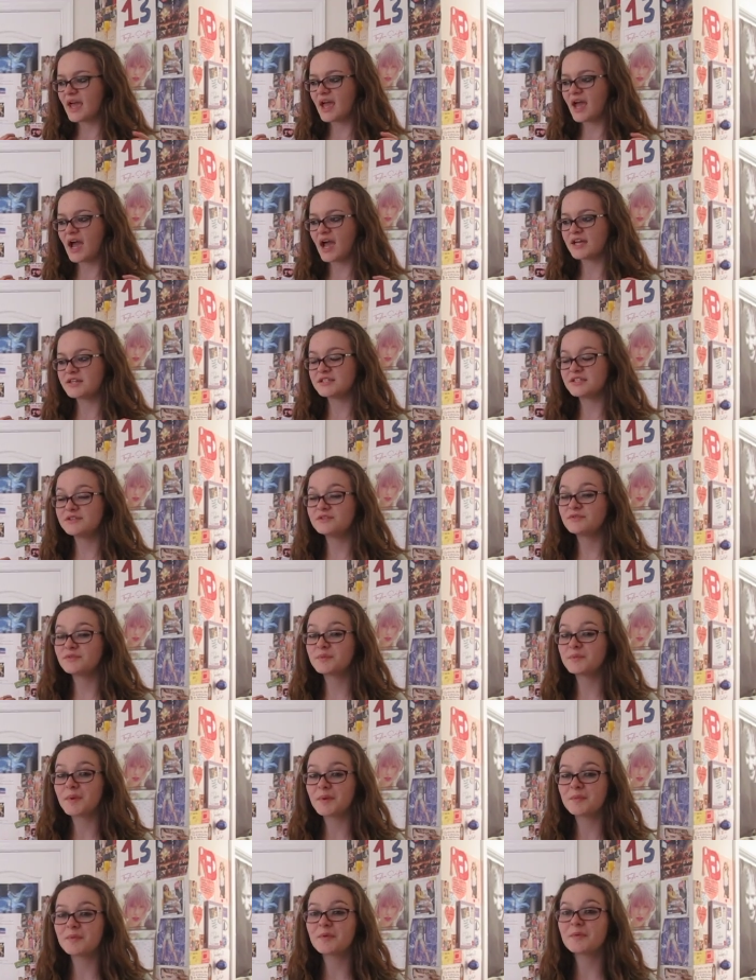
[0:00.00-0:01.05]
I didn't
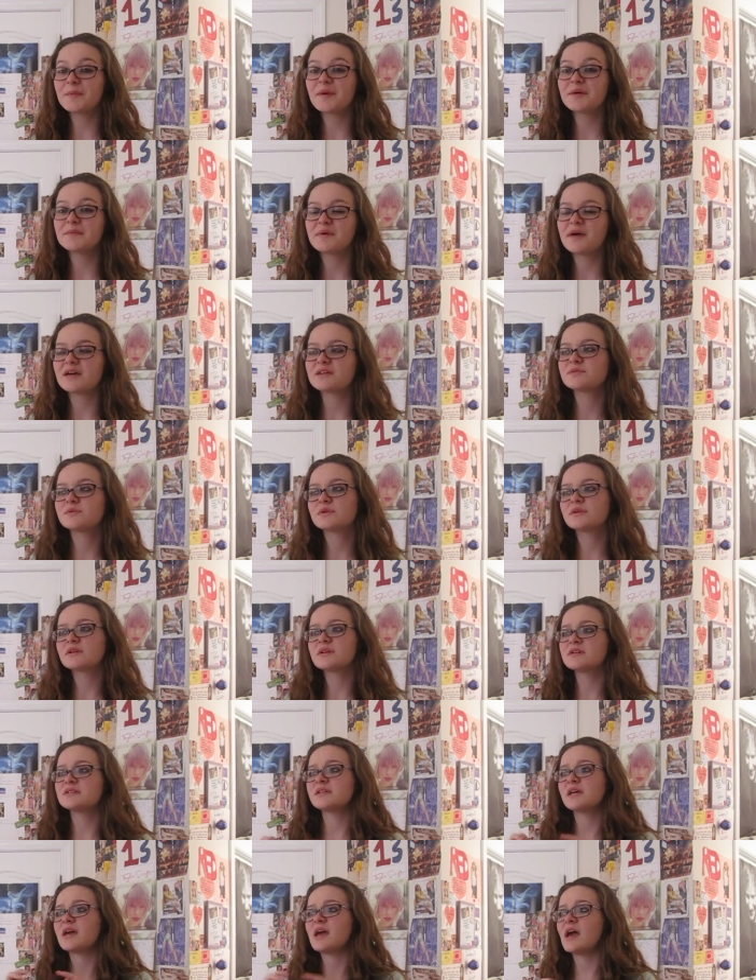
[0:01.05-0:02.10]
remember my password
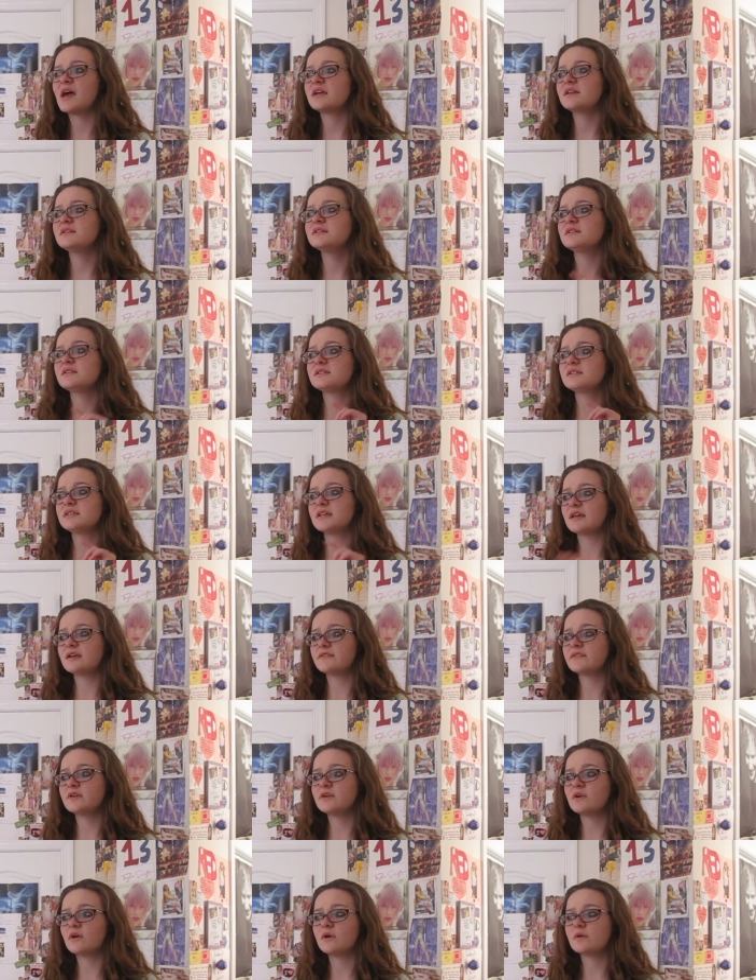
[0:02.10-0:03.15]
because I had to save
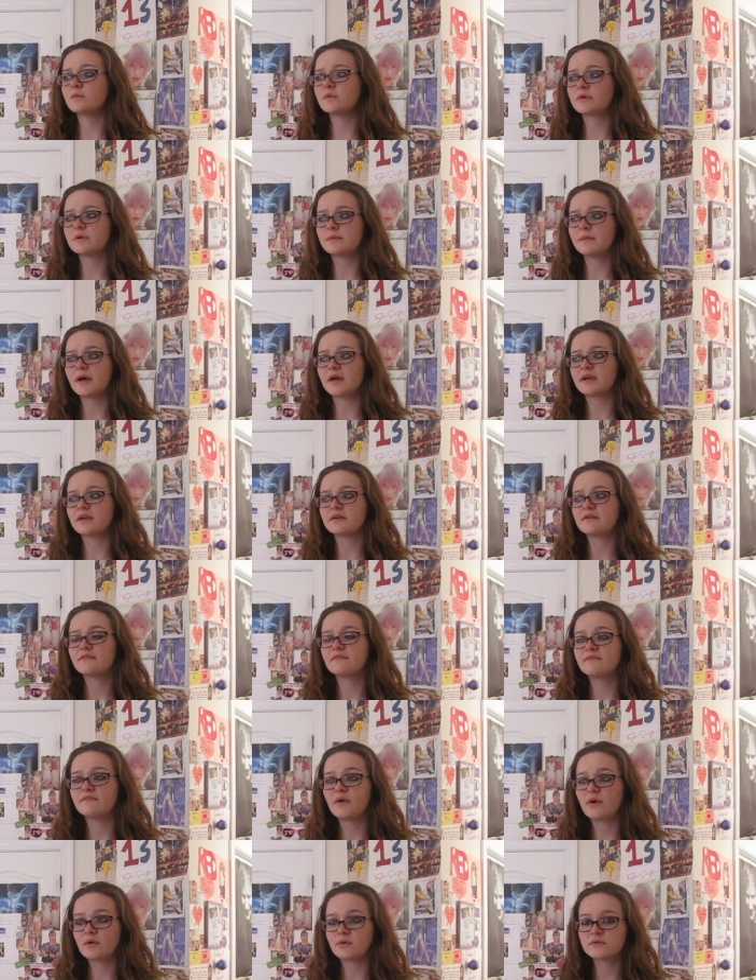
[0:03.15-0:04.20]
it on one of my
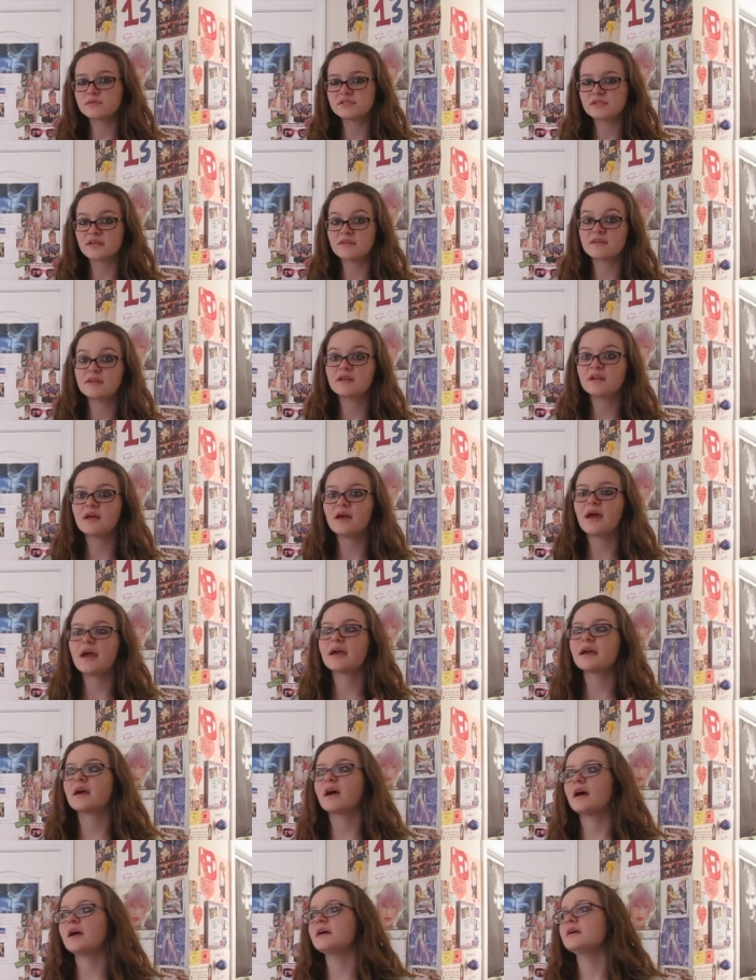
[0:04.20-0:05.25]
phones and then I
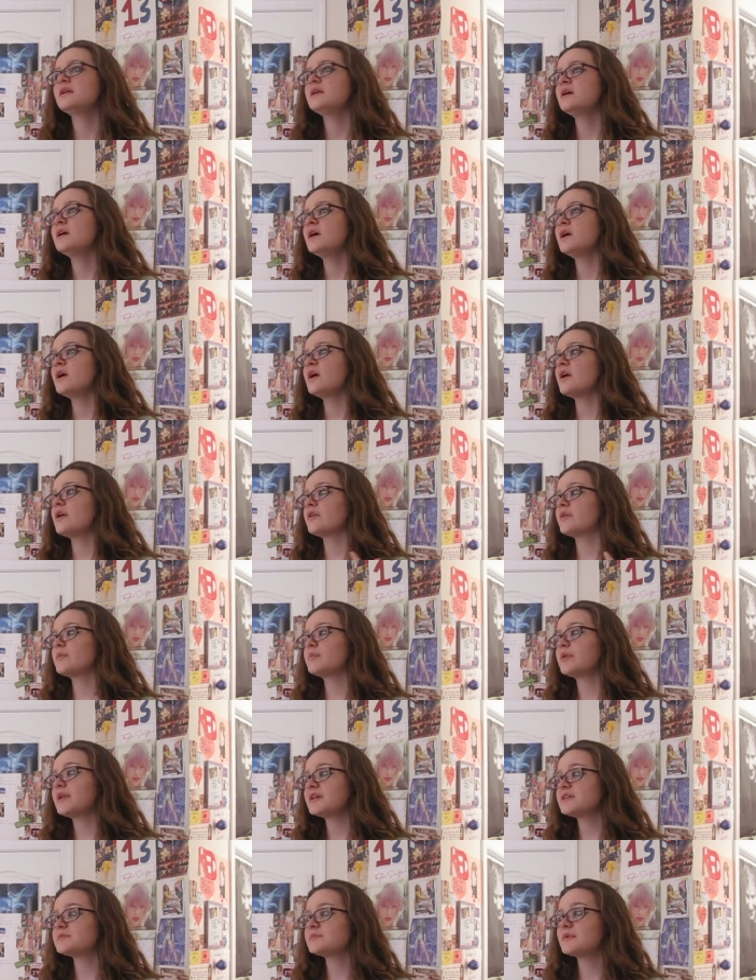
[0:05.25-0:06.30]
got a
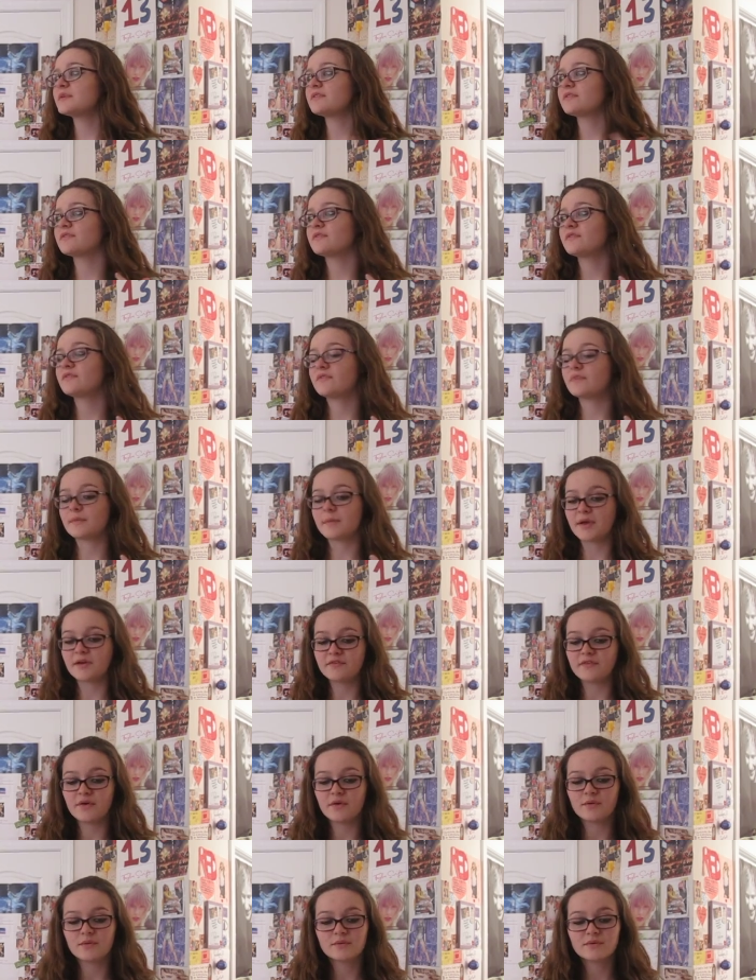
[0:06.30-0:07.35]
replacement for my
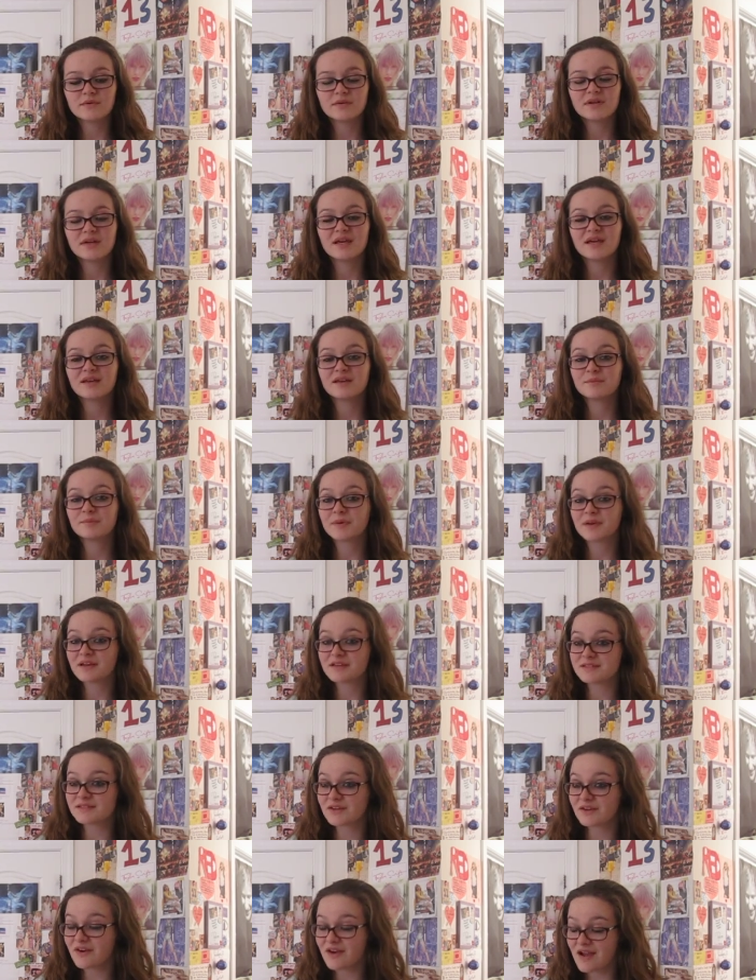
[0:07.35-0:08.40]
phone
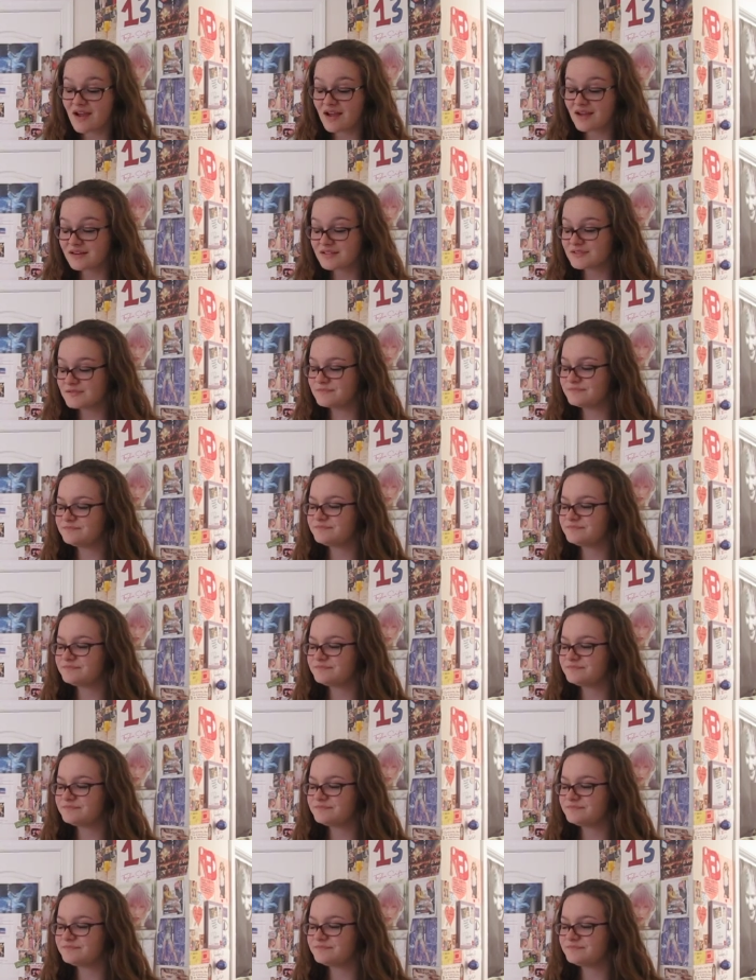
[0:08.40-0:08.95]
because it cracked.